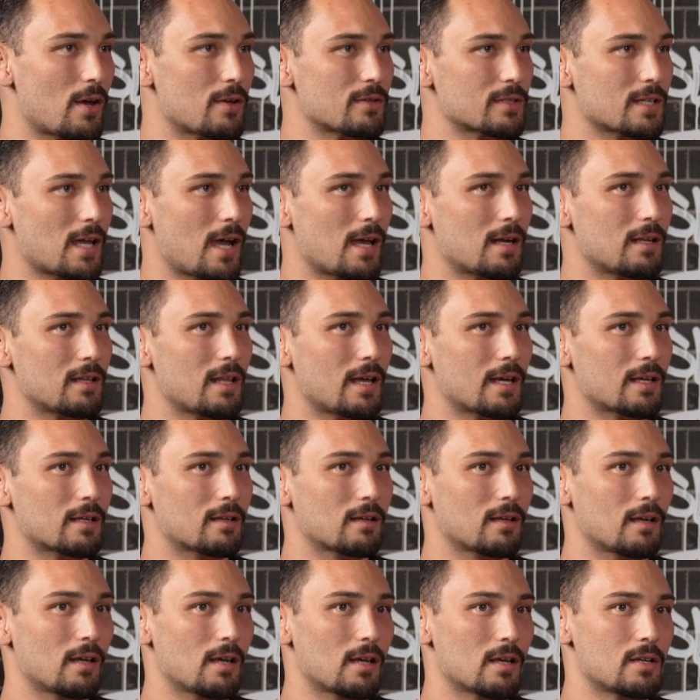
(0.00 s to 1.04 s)
I was kind of like
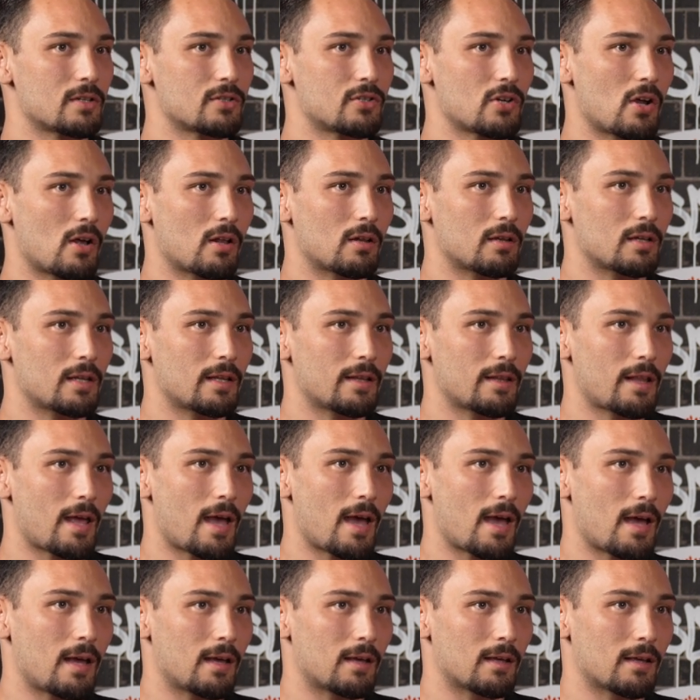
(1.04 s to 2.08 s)
juggling
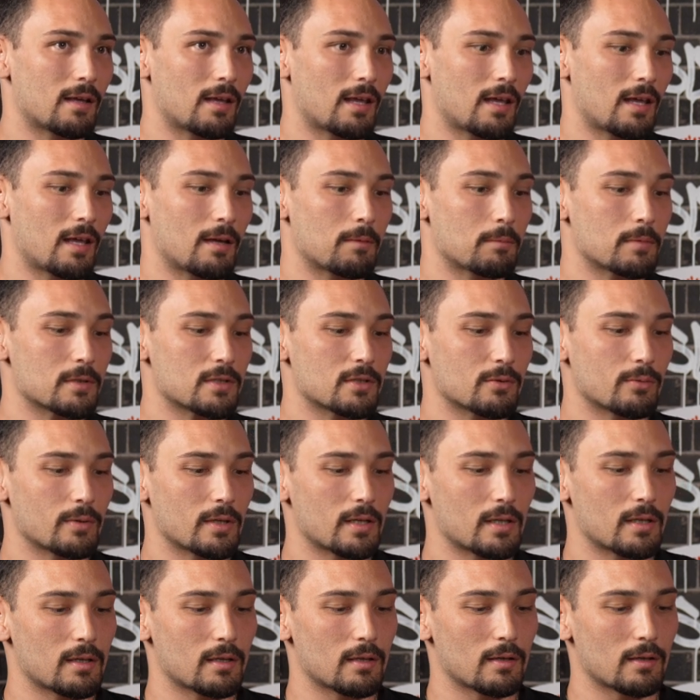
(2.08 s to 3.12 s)
that in
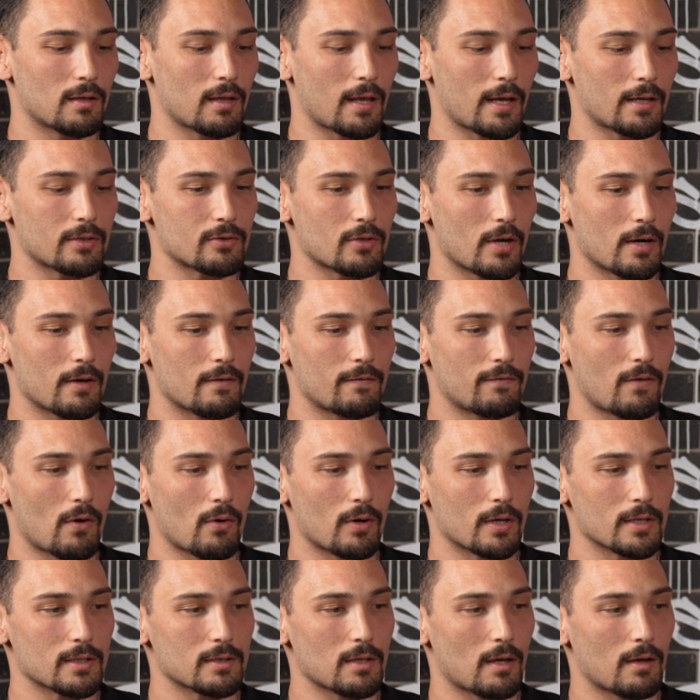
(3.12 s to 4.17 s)
between like trying to
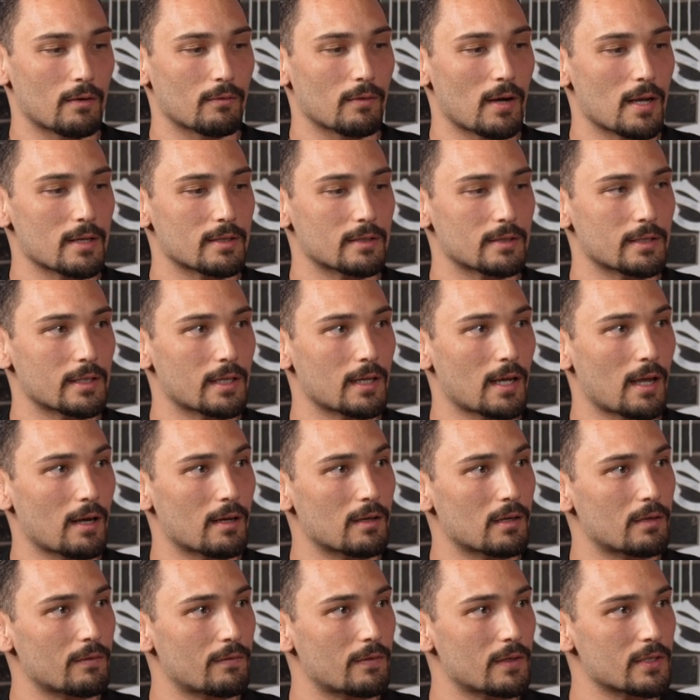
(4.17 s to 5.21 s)
focus on wrestling at a
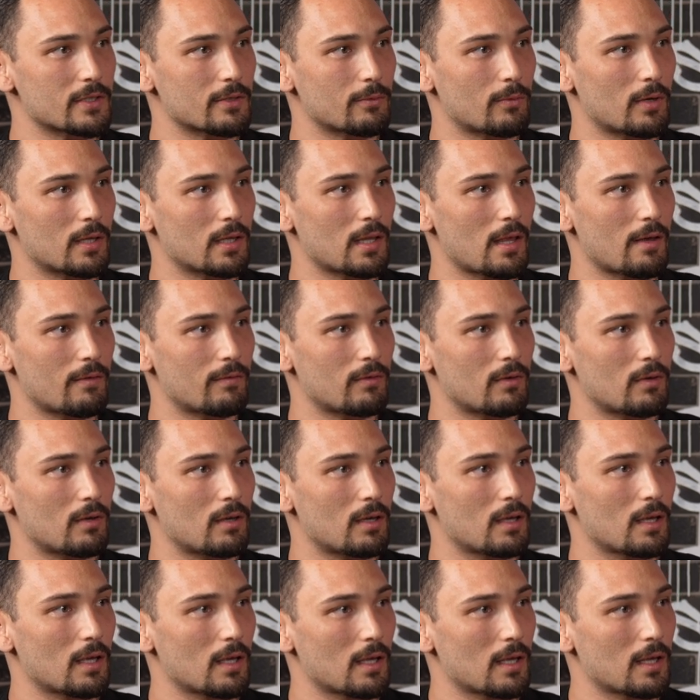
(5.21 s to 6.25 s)
Division I level.
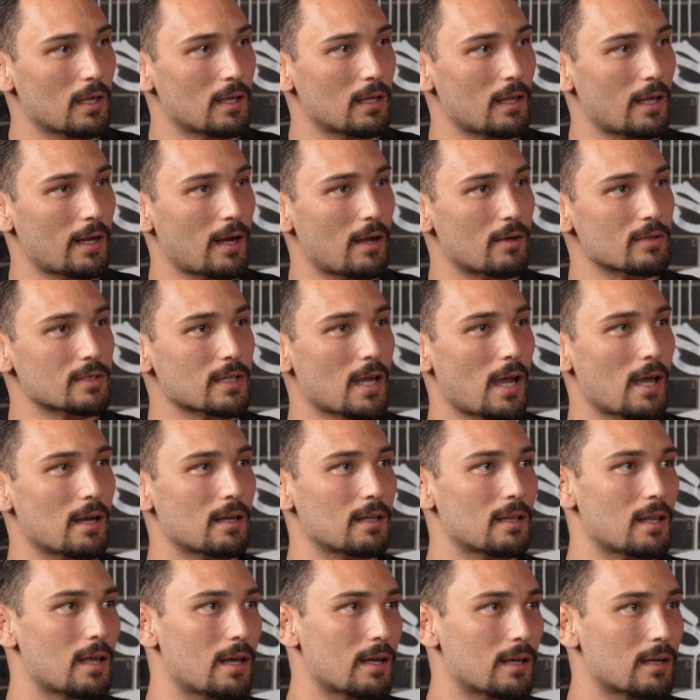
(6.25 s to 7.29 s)
Like I was kind
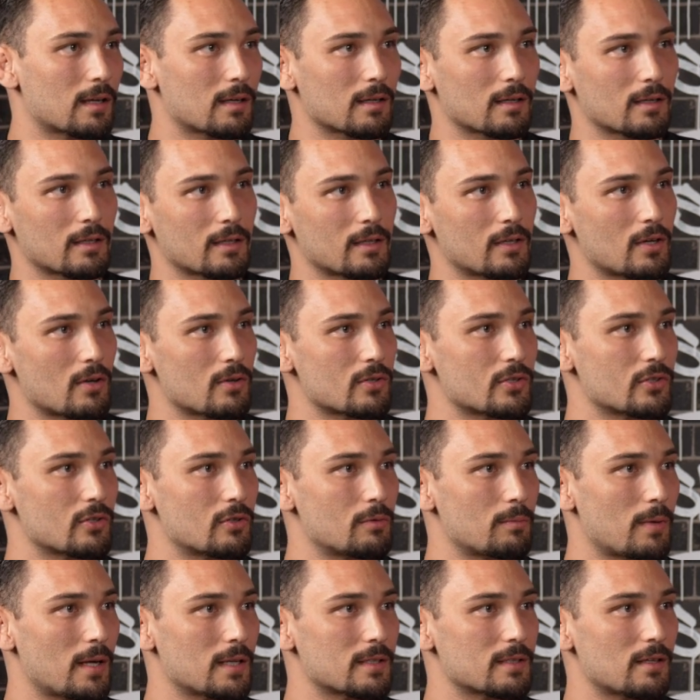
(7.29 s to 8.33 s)
of like,
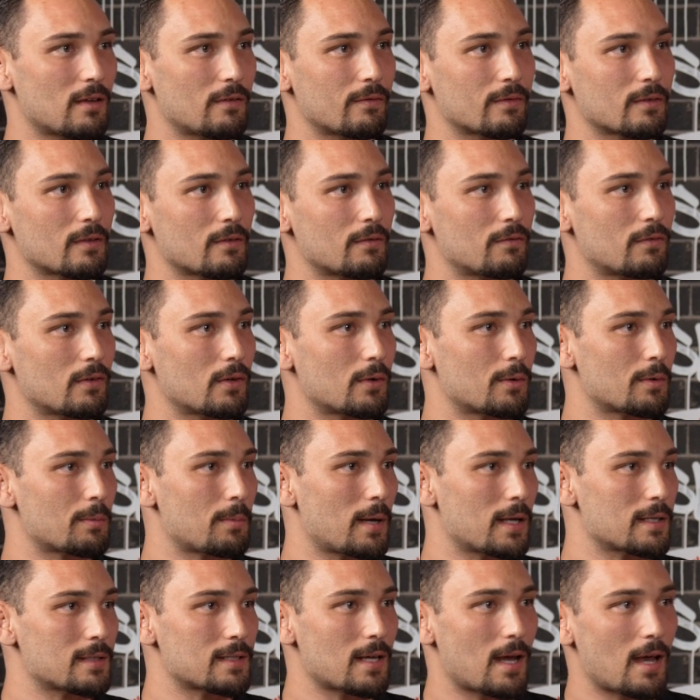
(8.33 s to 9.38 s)
shooting myself in the foot with
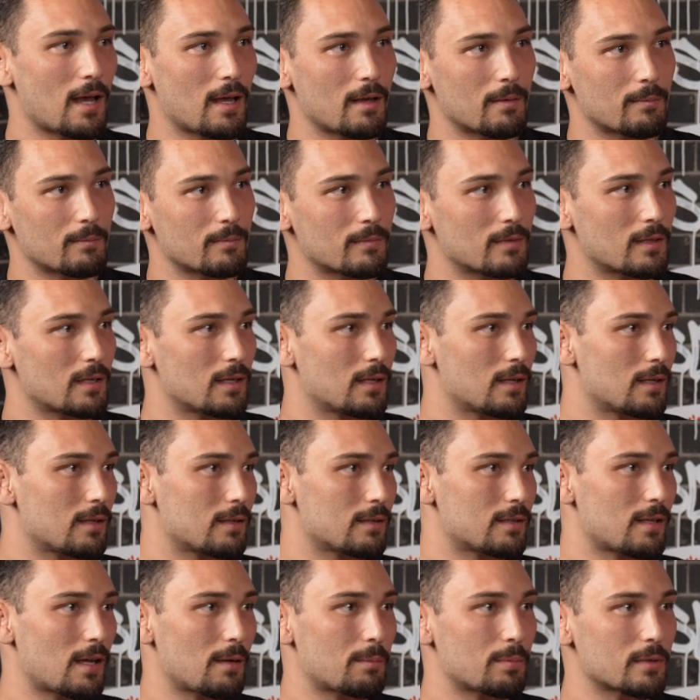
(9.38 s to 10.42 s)
my time
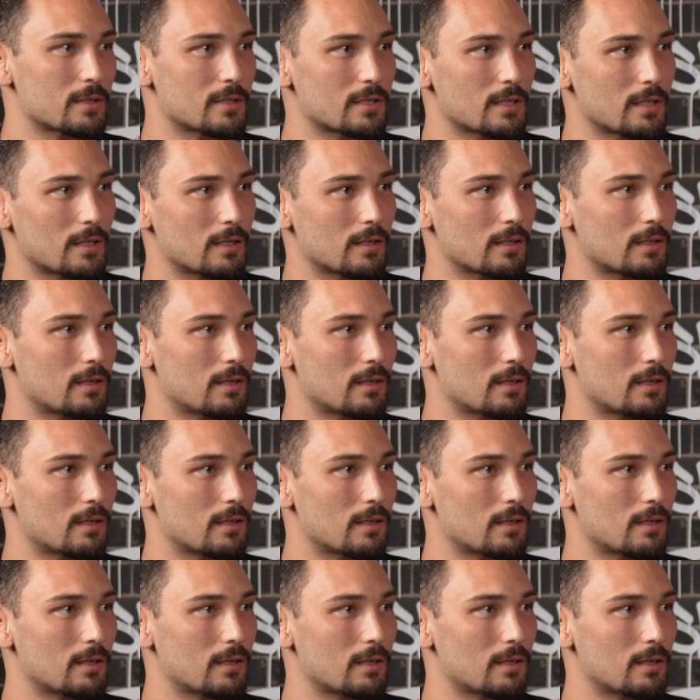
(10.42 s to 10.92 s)
type of shit,